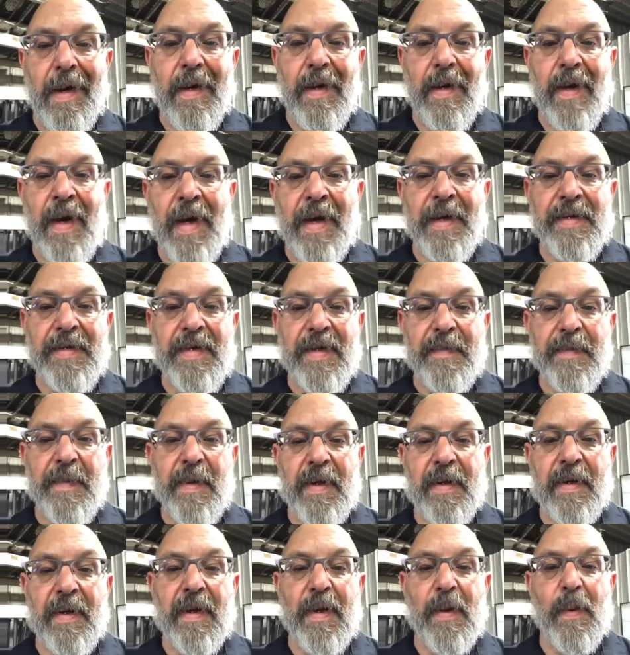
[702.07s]
I
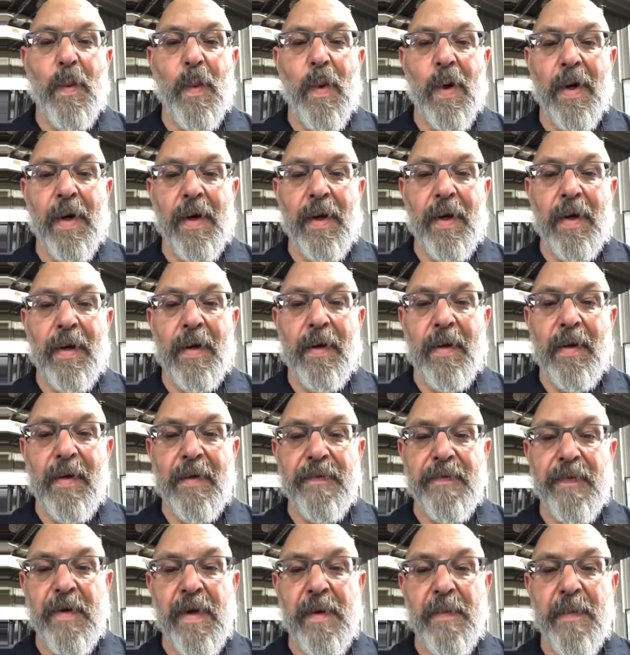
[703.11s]
typically work
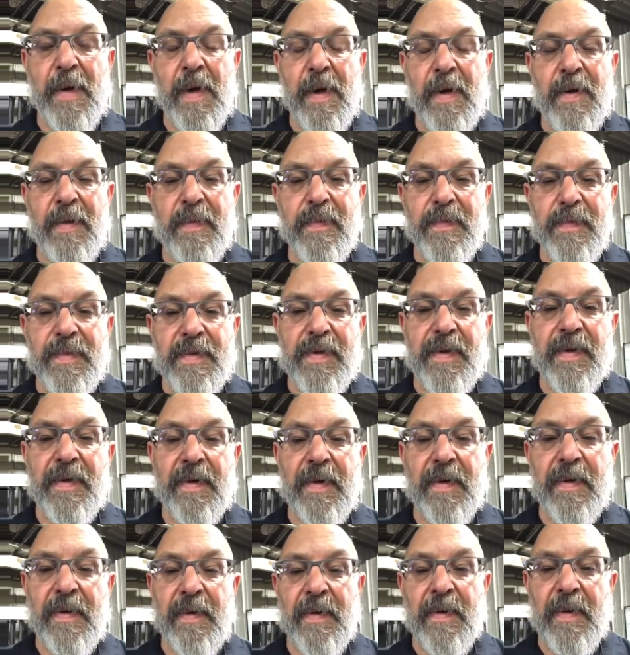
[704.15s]
if I'm home,
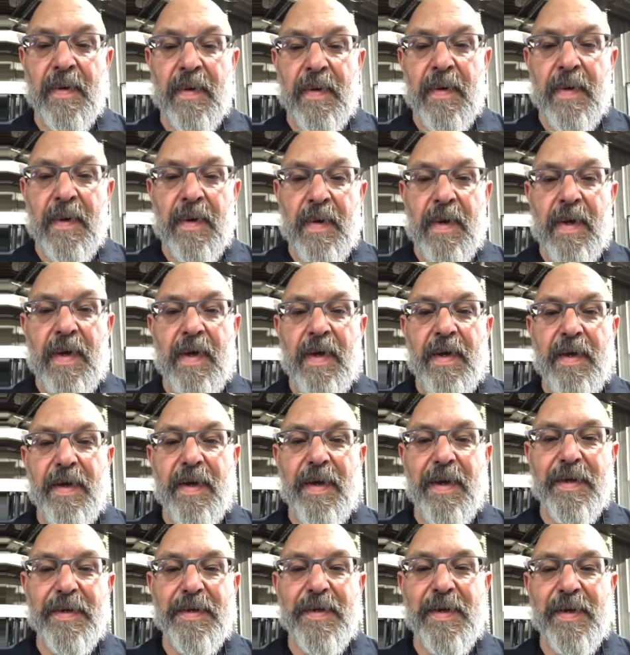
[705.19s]
so
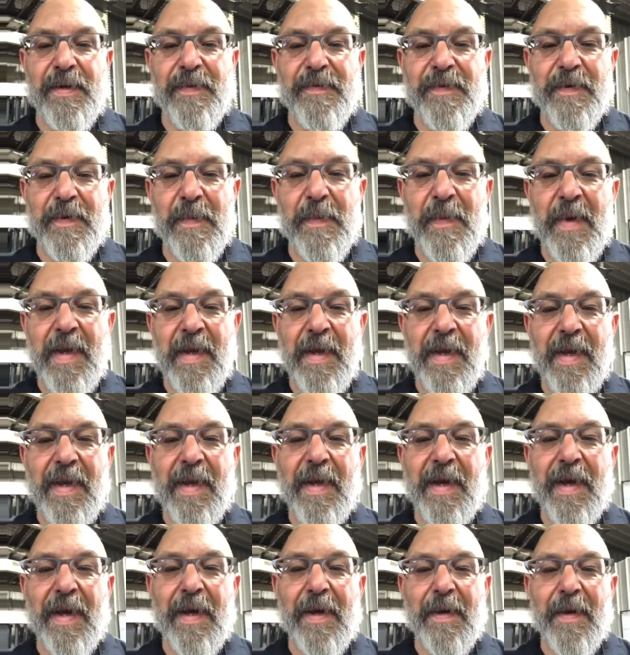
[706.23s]
it's good for me to get
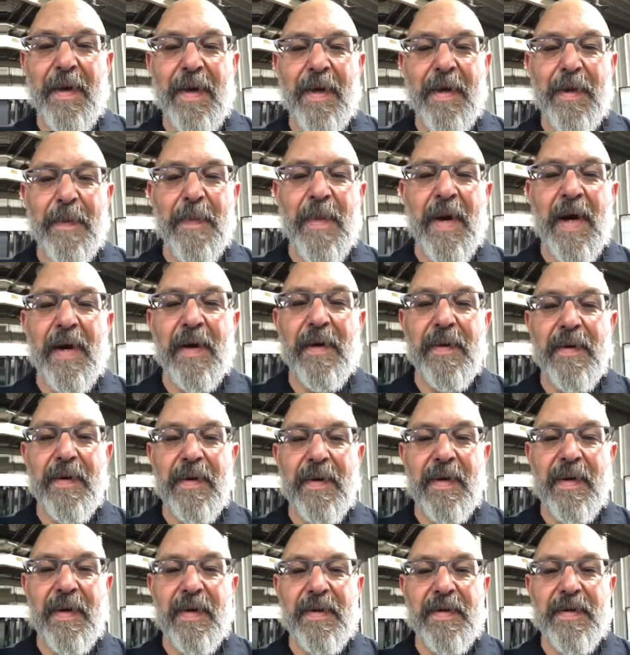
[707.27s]
out and about,
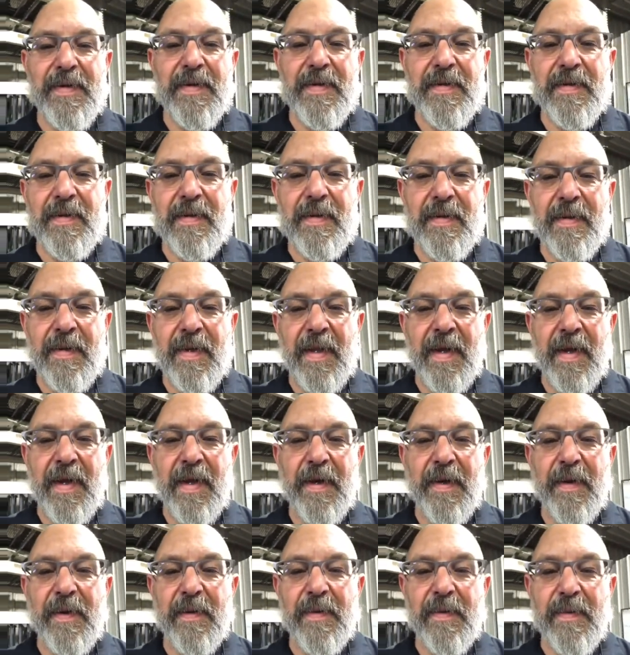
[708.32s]
because then I
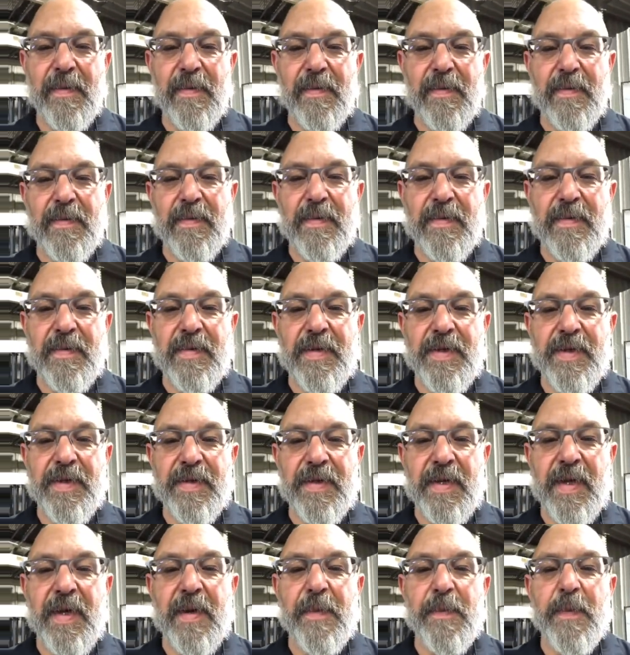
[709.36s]
don't
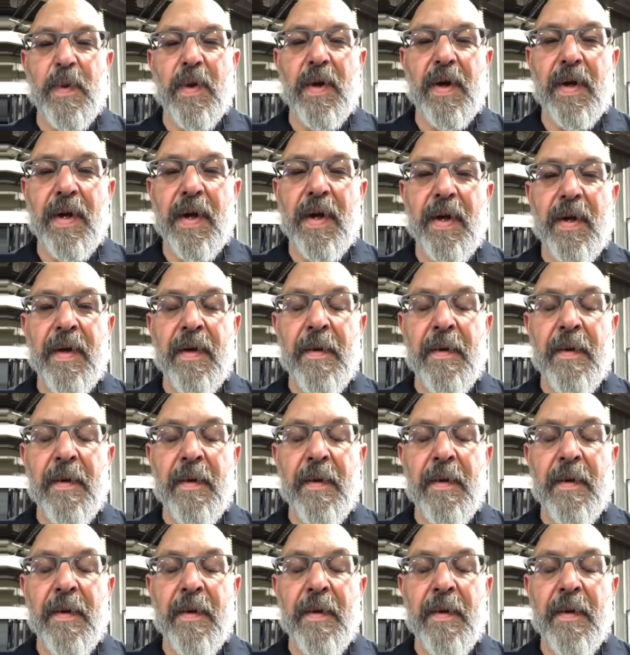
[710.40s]
just keep working.